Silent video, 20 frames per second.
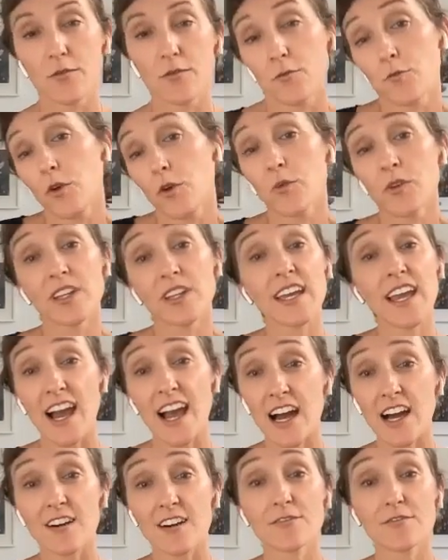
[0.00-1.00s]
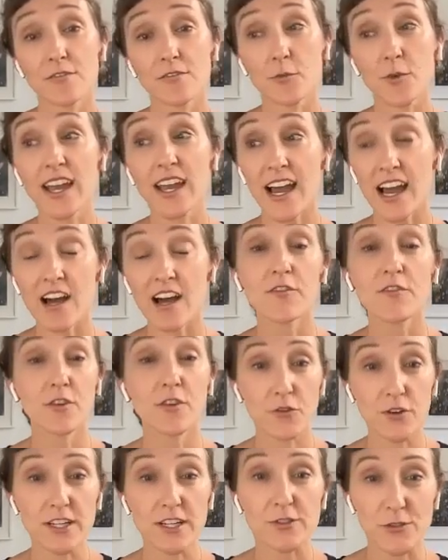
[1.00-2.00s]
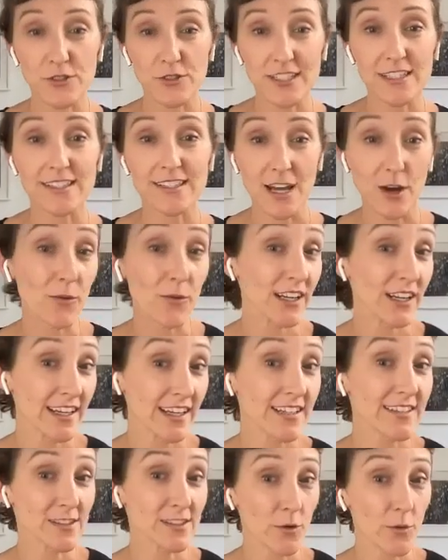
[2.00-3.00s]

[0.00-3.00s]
we have the resources that we need.